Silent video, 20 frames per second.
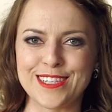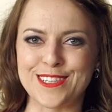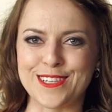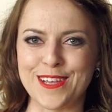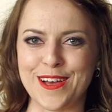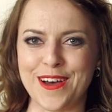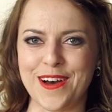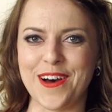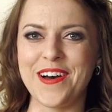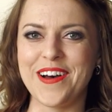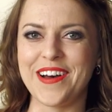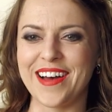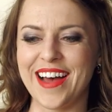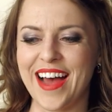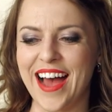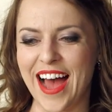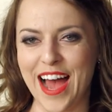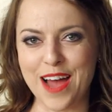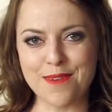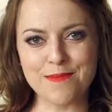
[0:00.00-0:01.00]
So
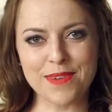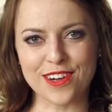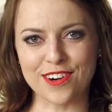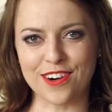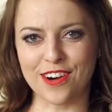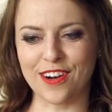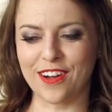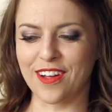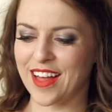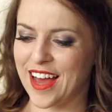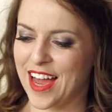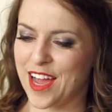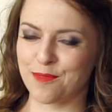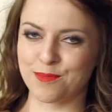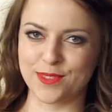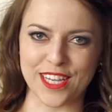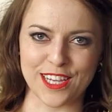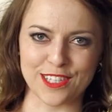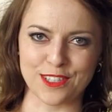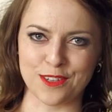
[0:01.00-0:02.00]
I'm a girl, I
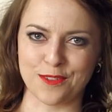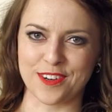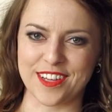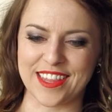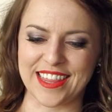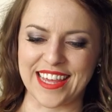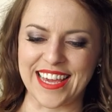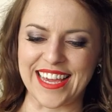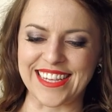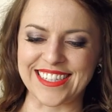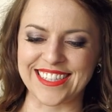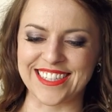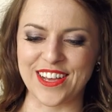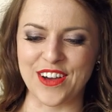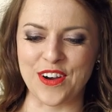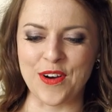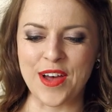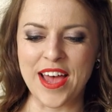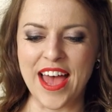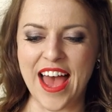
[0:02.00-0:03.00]
obsess over things,
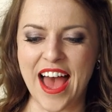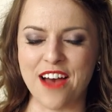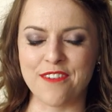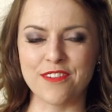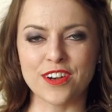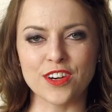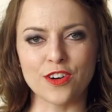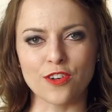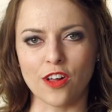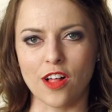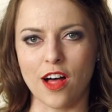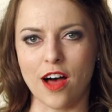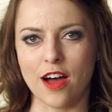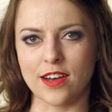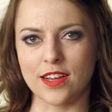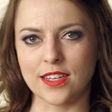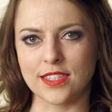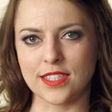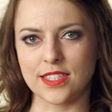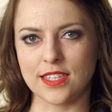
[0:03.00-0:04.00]
so having girl
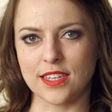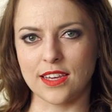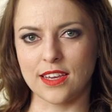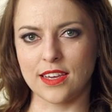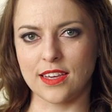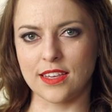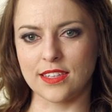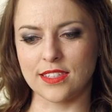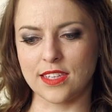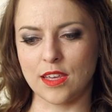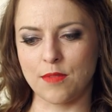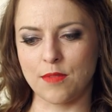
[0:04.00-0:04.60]
audience is